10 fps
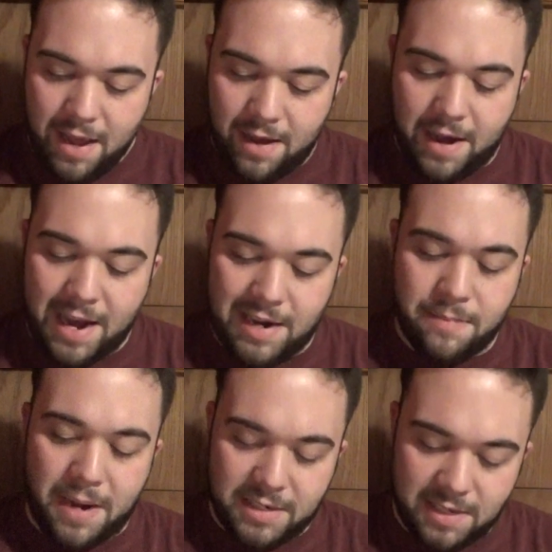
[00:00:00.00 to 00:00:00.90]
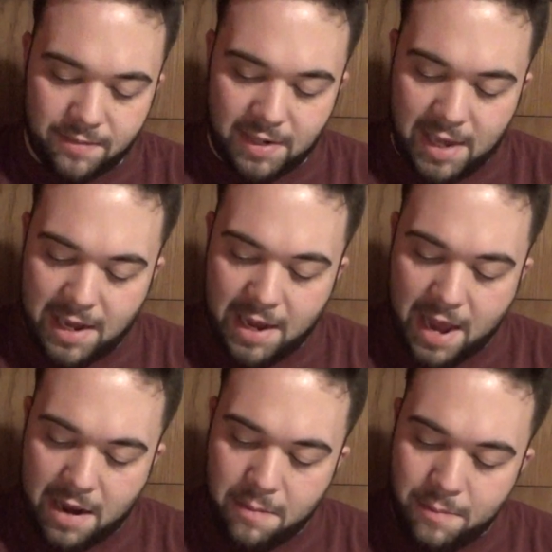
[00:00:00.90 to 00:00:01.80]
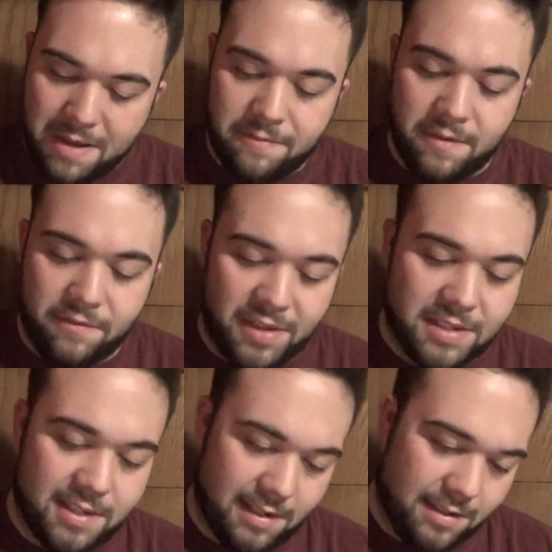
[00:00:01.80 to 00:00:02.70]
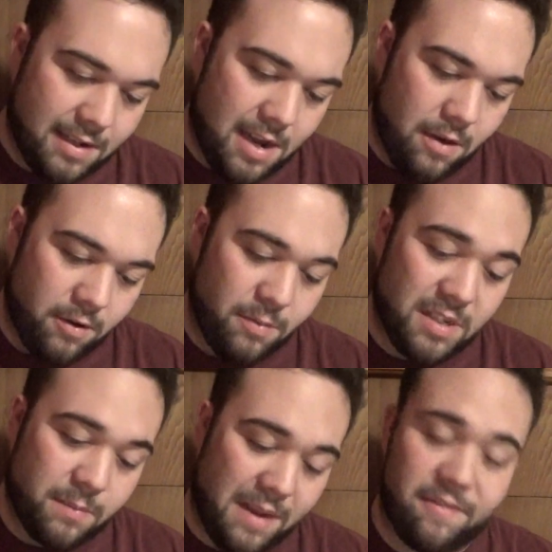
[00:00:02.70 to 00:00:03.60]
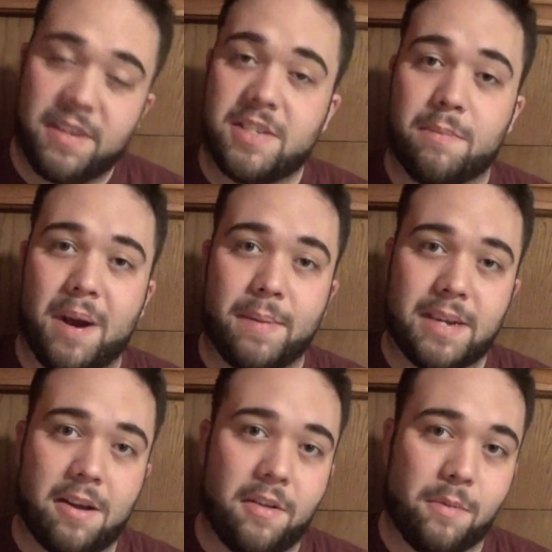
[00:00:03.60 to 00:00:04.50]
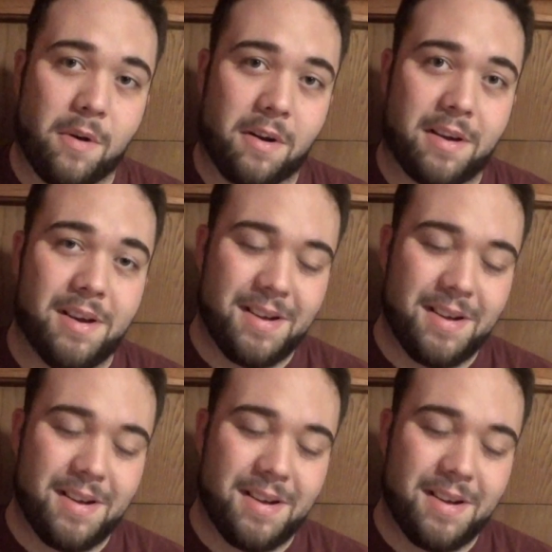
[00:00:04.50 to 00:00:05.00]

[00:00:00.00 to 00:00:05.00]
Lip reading: Edited by Stephen King and Bev Vincent, which means Bev Vincent probably did all the work.